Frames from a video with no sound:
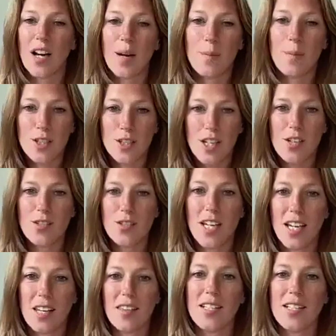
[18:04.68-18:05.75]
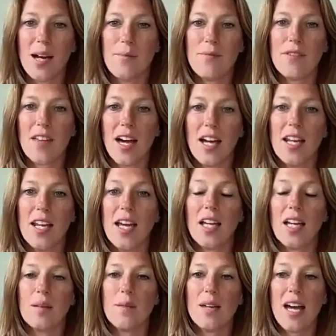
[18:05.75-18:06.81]
I appreciate you taking the time for that.
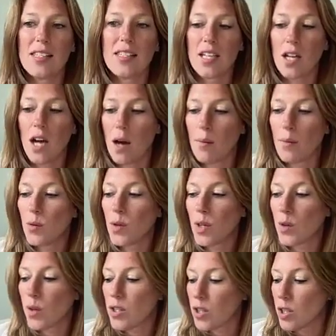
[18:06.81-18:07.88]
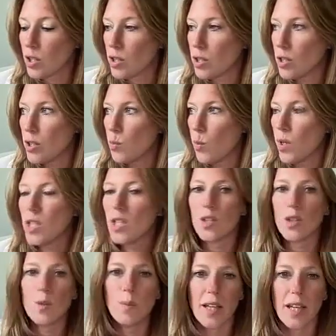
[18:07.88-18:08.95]
And let me ask, quick question. When do
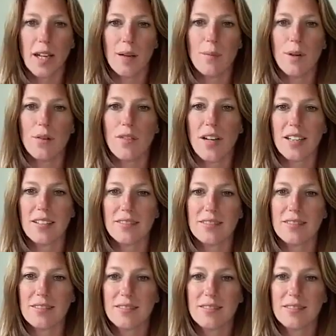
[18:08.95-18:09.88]
you plan on moving?